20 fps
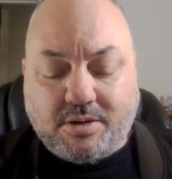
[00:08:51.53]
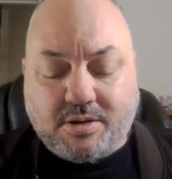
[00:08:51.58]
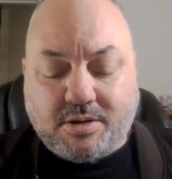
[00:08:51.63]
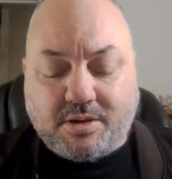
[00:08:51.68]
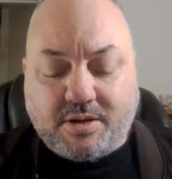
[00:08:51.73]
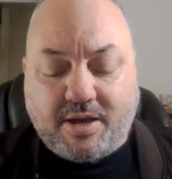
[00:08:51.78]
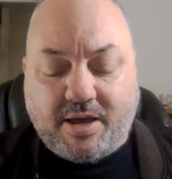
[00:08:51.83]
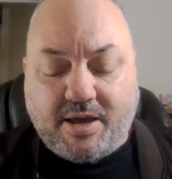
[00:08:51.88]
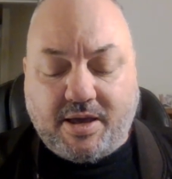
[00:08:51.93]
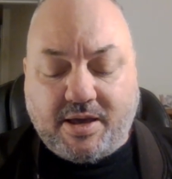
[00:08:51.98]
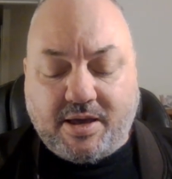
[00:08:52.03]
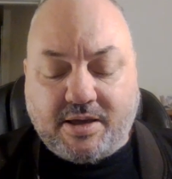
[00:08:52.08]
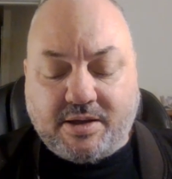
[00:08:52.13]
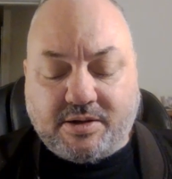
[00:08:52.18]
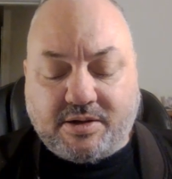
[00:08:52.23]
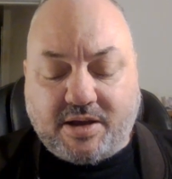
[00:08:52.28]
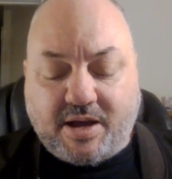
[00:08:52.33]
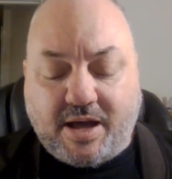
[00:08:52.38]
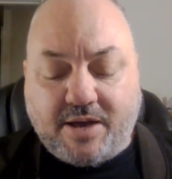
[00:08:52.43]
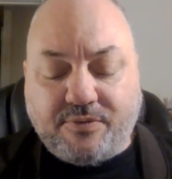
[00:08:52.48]

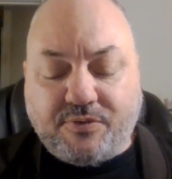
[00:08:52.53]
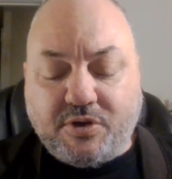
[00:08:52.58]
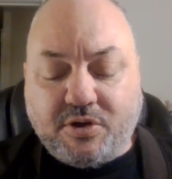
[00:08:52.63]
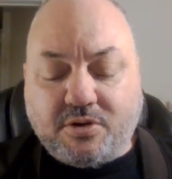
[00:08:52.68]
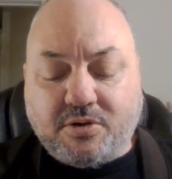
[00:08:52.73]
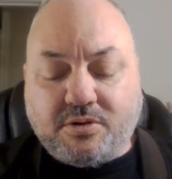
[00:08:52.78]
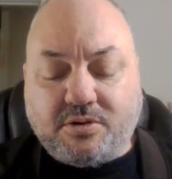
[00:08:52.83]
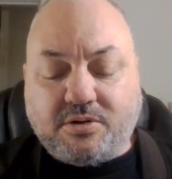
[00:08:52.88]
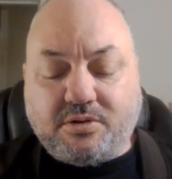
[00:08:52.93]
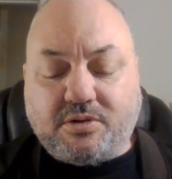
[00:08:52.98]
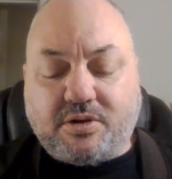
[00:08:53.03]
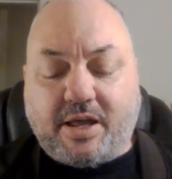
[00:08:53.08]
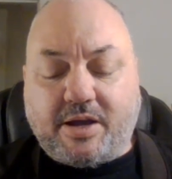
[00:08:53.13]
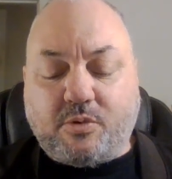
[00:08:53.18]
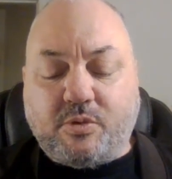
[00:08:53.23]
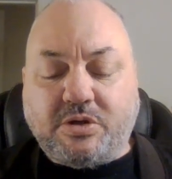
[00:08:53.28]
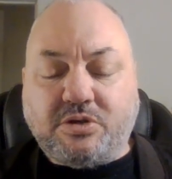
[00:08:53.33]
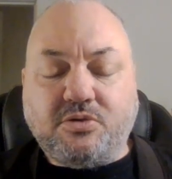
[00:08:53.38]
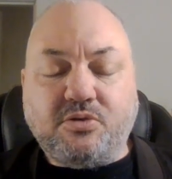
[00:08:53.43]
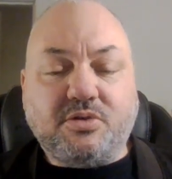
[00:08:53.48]
And I feel like we
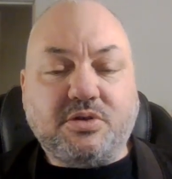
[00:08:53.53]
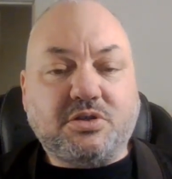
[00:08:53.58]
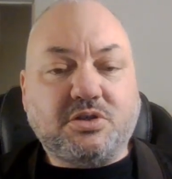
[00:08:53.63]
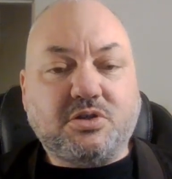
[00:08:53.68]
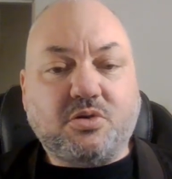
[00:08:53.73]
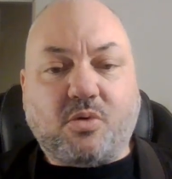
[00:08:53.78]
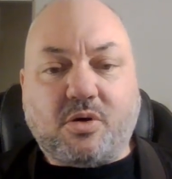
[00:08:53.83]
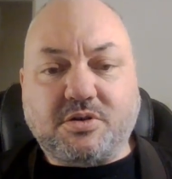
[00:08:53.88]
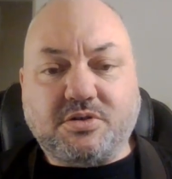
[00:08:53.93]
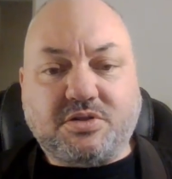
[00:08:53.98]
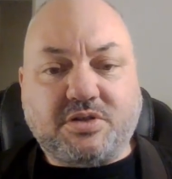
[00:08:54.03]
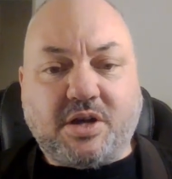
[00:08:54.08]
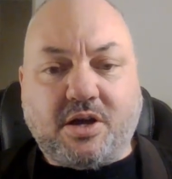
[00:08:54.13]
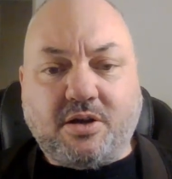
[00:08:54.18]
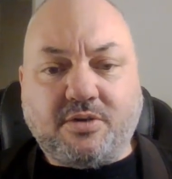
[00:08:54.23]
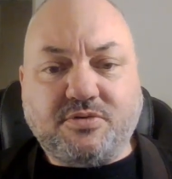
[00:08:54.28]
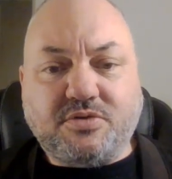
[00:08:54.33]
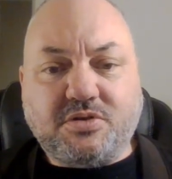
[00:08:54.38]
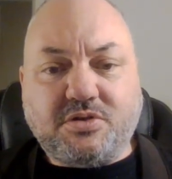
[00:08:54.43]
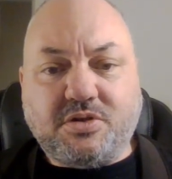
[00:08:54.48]
do this to
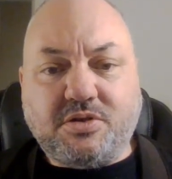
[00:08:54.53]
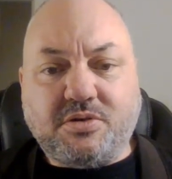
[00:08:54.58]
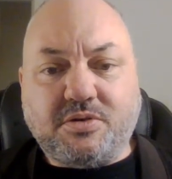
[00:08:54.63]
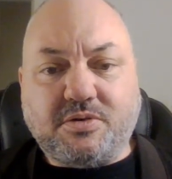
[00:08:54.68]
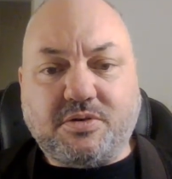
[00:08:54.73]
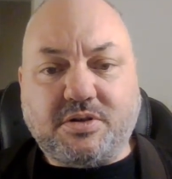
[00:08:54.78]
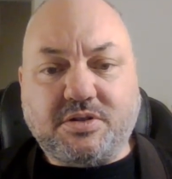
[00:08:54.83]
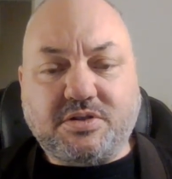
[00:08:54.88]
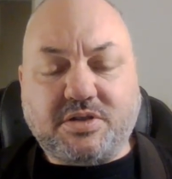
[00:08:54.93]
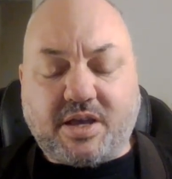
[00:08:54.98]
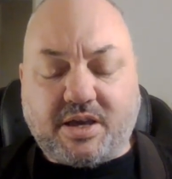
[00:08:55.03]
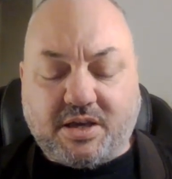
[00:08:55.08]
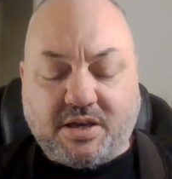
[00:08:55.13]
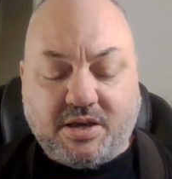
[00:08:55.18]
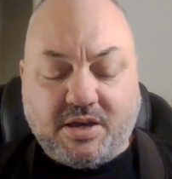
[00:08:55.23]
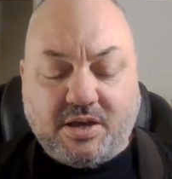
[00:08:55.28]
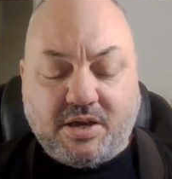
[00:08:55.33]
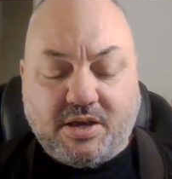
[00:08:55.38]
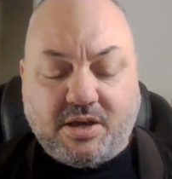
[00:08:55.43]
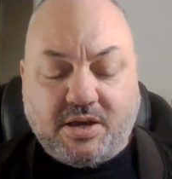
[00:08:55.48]
ourselves too. It's like
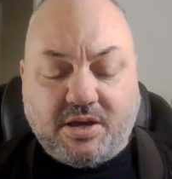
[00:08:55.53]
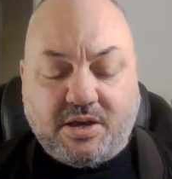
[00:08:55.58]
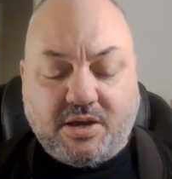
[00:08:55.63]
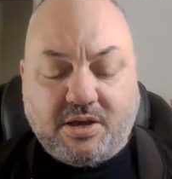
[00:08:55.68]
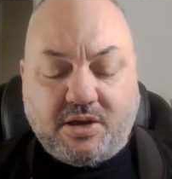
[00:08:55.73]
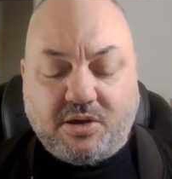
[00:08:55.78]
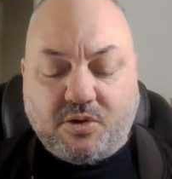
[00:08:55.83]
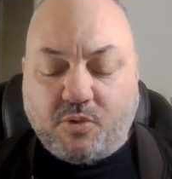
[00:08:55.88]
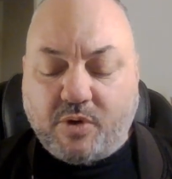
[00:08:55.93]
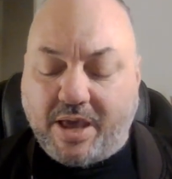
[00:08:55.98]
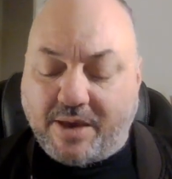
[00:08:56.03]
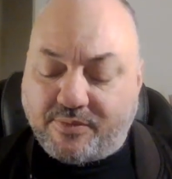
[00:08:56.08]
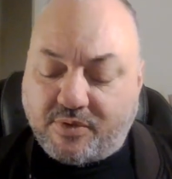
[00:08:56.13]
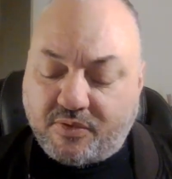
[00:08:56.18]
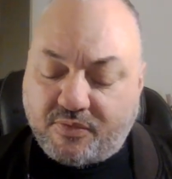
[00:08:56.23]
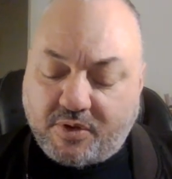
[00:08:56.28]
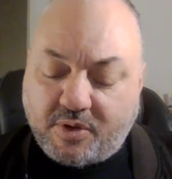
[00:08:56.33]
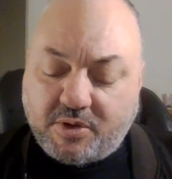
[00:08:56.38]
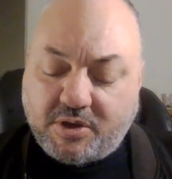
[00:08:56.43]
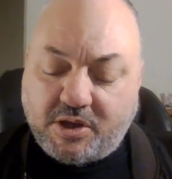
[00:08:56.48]
we have
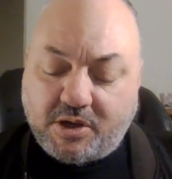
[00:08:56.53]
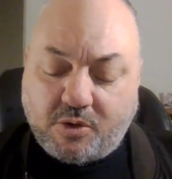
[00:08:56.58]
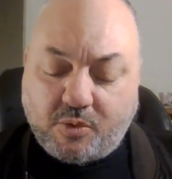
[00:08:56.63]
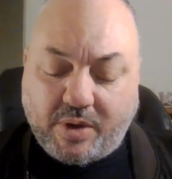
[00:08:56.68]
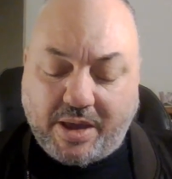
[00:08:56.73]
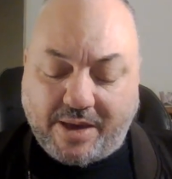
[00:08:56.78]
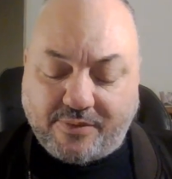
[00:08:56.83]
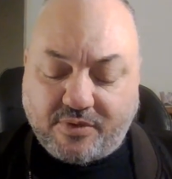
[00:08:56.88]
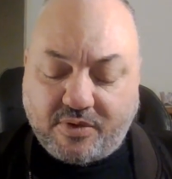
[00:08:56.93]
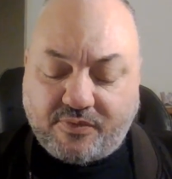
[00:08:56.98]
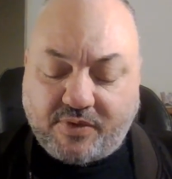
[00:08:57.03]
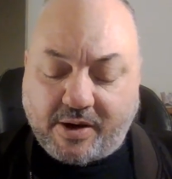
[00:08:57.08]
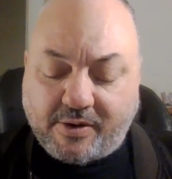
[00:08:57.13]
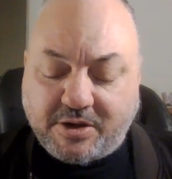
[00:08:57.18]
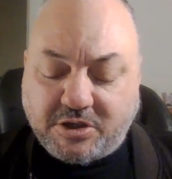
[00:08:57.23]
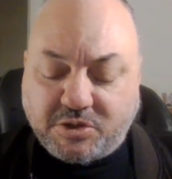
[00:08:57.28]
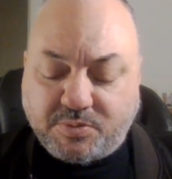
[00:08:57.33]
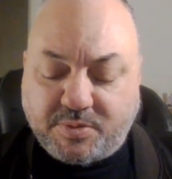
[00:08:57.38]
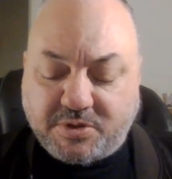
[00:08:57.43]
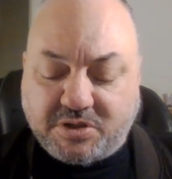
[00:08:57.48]
a very
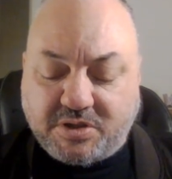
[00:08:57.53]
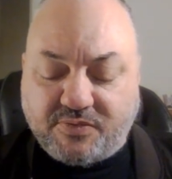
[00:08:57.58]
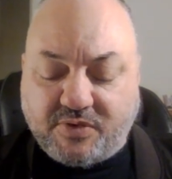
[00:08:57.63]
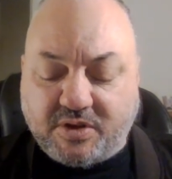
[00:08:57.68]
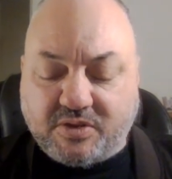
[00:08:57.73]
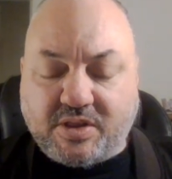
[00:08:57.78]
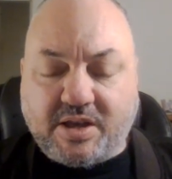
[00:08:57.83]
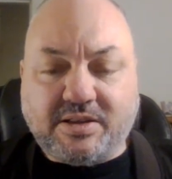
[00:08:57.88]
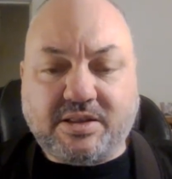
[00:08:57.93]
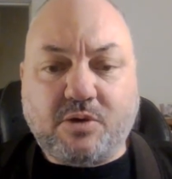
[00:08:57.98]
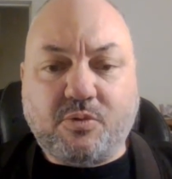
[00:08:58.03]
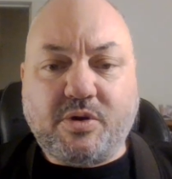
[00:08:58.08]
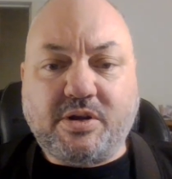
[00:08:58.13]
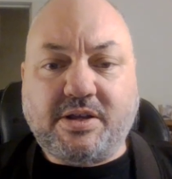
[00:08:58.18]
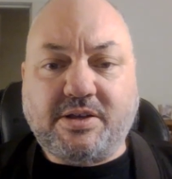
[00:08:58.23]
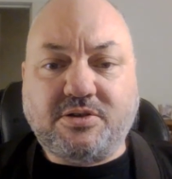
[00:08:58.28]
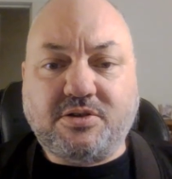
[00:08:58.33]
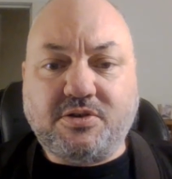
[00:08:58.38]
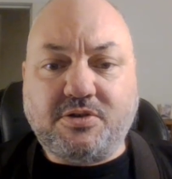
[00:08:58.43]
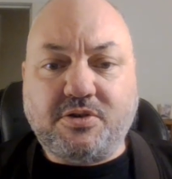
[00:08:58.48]
specific thing that we need
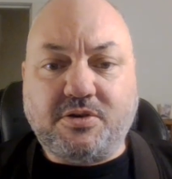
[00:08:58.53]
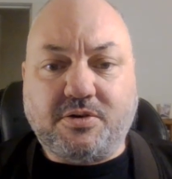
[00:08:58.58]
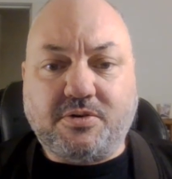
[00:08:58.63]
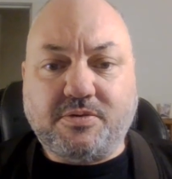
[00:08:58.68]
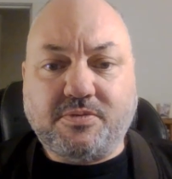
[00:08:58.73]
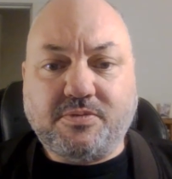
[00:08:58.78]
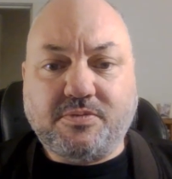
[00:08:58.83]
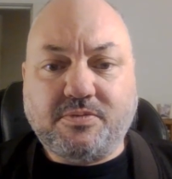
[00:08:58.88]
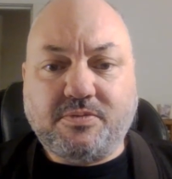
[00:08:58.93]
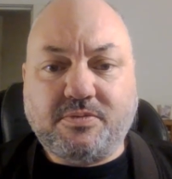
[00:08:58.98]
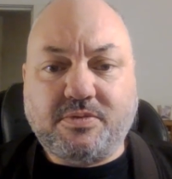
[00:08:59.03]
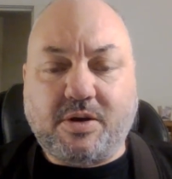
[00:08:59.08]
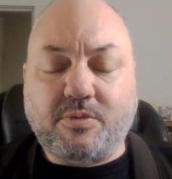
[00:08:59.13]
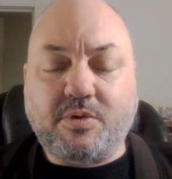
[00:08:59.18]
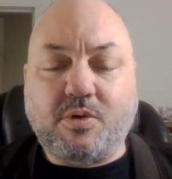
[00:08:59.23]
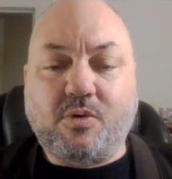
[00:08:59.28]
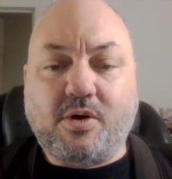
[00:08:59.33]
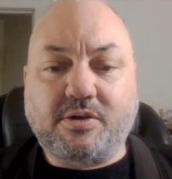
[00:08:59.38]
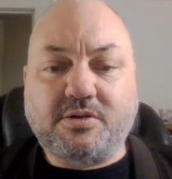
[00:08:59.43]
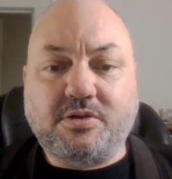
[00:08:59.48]
to do, that we
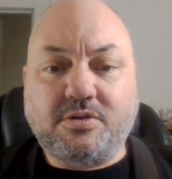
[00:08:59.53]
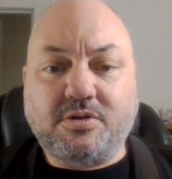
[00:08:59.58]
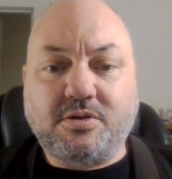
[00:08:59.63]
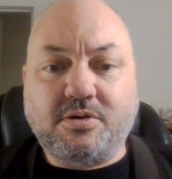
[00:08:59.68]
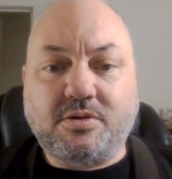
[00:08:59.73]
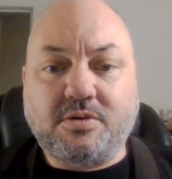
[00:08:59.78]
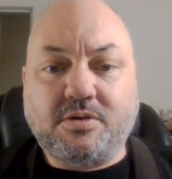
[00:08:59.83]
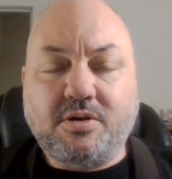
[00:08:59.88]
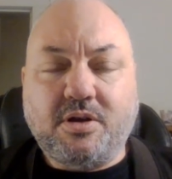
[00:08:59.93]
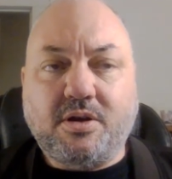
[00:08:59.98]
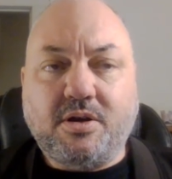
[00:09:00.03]
want to do.